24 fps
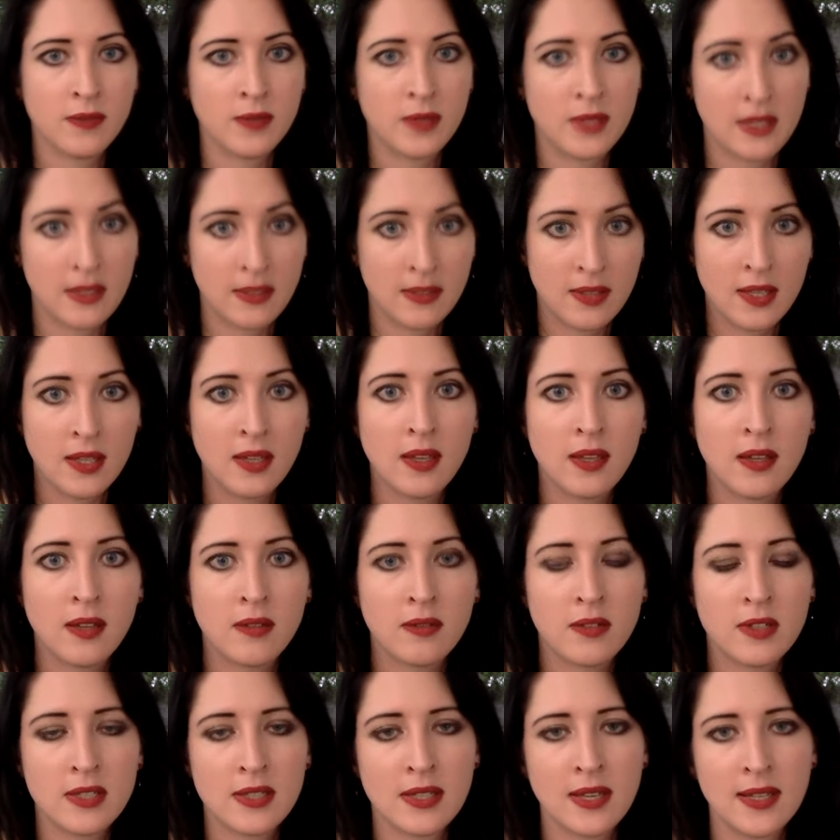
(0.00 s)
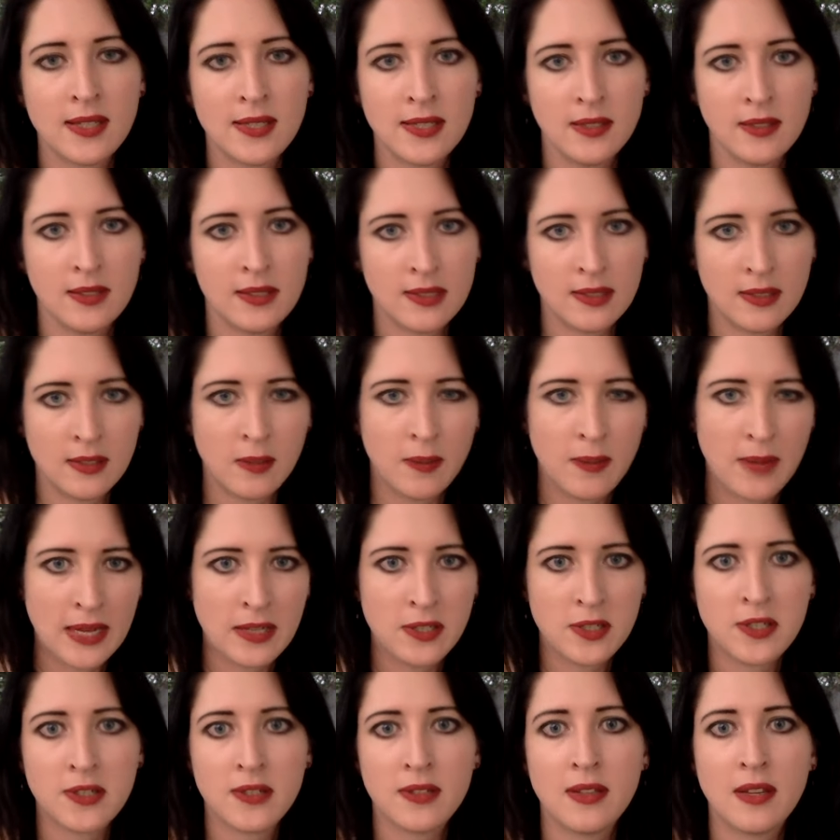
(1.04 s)
without thinking, reciting this little
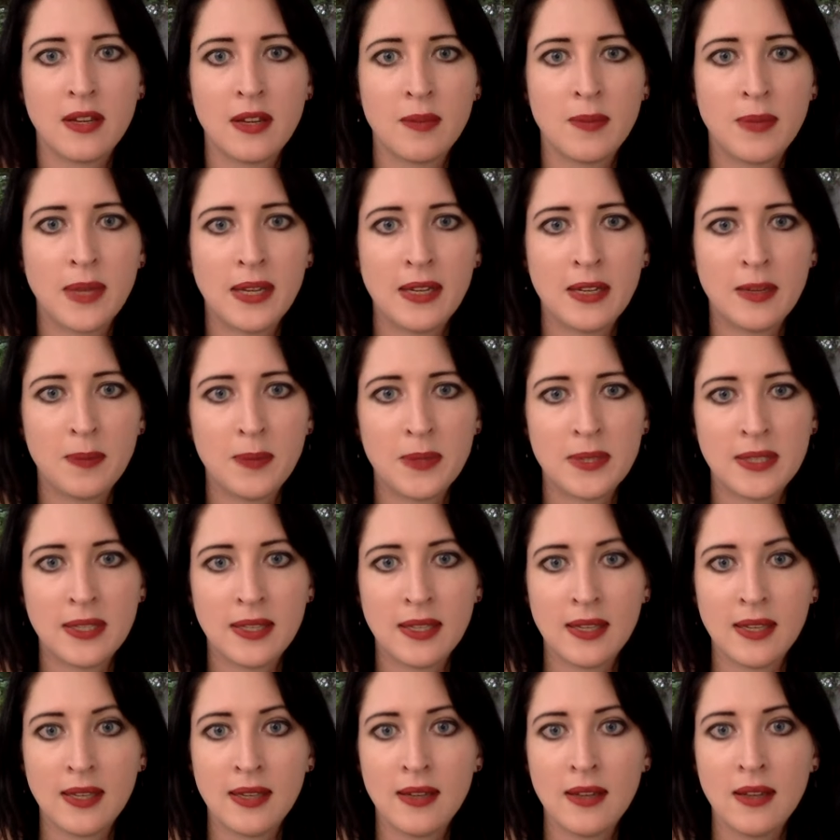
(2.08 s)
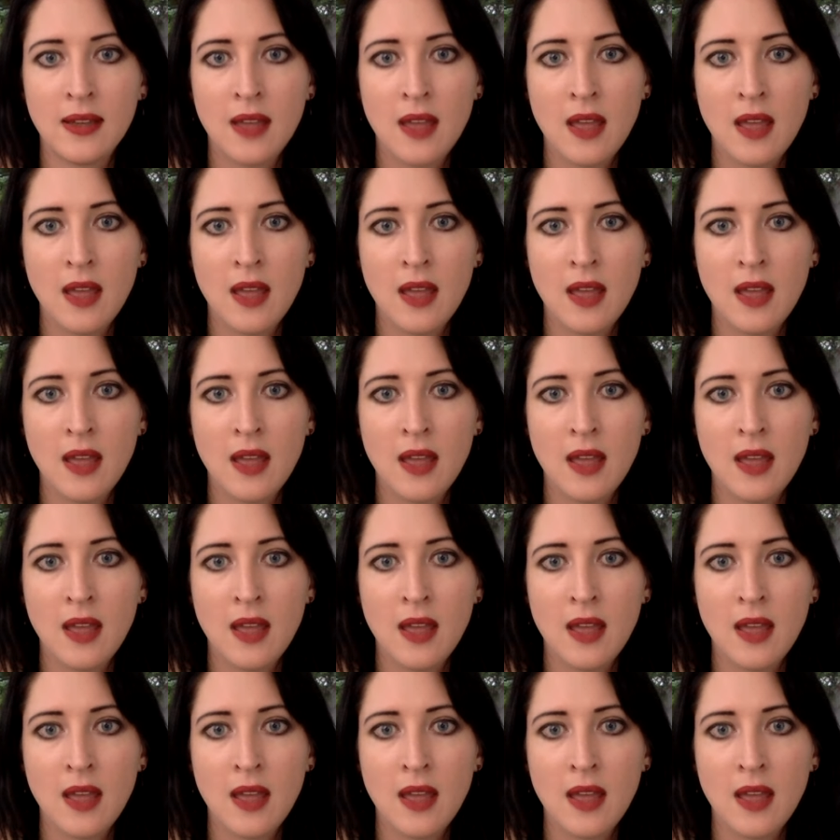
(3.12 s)
mantra that I made up as a kid,